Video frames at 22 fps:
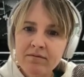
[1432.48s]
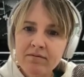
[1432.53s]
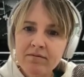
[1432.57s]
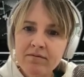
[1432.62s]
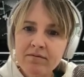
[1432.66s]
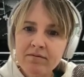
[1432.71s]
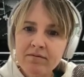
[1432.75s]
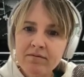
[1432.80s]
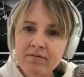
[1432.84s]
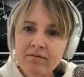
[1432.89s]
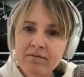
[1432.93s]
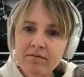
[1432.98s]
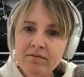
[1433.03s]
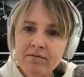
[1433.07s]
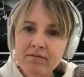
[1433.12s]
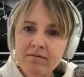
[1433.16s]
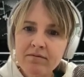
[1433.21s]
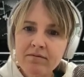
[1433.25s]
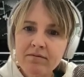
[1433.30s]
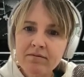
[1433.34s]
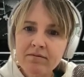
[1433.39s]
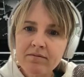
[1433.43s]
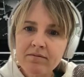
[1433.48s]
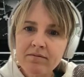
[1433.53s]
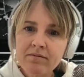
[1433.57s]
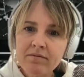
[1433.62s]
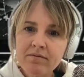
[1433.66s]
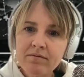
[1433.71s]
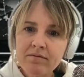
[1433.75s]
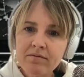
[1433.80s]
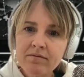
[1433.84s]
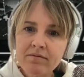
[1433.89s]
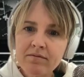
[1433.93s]

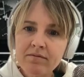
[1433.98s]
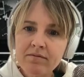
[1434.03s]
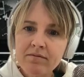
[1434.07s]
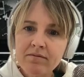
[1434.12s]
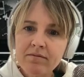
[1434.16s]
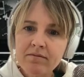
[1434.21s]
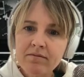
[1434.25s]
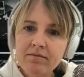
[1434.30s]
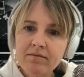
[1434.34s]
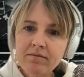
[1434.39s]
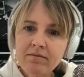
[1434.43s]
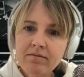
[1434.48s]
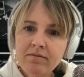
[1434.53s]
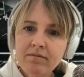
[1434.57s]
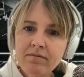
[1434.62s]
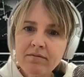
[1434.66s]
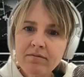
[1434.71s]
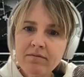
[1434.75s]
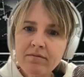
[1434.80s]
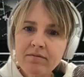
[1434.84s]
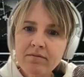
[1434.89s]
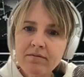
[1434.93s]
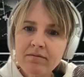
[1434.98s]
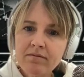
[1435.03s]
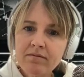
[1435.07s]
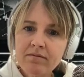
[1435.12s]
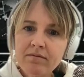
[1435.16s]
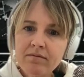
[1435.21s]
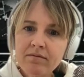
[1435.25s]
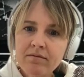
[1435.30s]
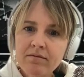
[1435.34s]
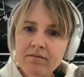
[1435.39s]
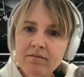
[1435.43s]

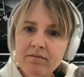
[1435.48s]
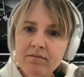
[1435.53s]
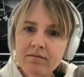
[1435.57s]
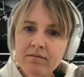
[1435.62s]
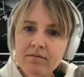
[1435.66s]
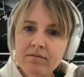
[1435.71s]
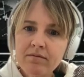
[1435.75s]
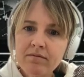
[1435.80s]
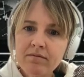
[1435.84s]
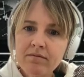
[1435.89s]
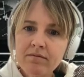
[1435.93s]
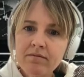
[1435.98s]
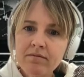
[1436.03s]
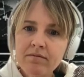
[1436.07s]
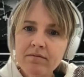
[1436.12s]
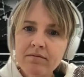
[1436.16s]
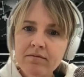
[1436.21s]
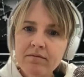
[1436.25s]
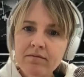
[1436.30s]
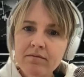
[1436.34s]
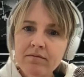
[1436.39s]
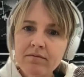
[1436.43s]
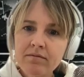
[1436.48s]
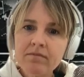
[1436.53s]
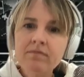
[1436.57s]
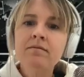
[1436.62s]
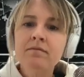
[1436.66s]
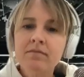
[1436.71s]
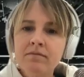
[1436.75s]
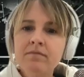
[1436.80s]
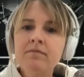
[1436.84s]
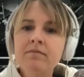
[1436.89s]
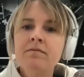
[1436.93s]

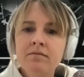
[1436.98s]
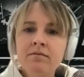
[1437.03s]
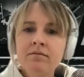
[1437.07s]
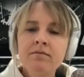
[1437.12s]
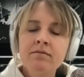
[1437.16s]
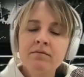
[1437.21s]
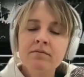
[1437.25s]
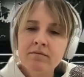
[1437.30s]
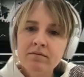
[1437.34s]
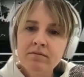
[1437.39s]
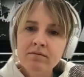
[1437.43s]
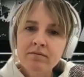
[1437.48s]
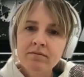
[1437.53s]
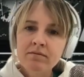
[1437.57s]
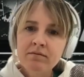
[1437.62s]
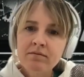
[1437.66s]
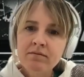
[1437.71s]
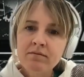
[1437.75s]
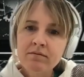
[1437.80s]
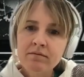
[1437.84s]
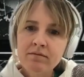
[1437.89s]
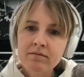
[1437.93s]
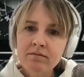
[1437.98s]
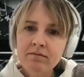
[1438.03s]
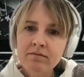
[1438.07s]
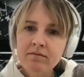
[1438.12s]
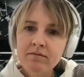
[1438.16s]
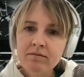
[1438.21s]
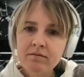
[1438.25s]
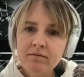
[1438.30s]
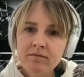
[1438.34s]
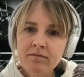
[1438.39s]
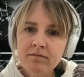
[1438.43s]

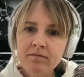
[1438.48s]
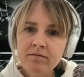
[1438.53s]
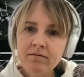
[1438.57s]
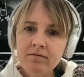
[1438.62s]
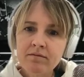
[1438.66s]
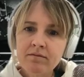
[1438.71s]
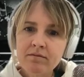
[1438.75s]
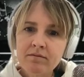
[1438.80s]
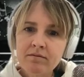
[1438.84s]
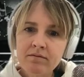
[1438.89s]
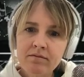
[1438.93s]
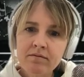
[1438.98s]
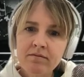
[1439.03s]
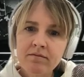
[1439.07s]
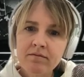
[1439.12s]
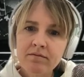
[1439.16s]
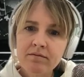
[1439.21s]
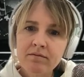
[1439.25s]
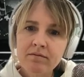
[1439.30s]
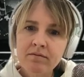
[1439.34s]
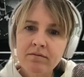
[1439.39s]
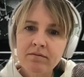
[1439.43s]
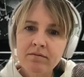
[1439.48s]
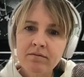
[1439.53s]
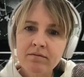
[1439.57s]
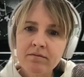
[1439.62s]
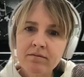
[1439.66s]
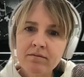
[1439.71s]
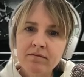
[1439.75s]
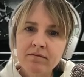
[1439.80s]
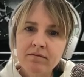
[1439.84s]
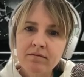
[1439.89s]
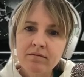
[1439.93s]

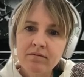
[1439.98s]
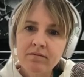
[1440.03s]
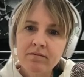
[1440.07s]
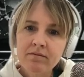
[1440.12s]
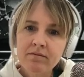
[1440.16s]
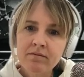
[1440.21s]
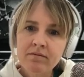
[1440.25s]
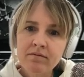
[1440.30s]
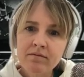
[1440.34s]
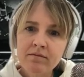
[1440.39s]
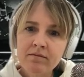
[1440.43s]
[no speech]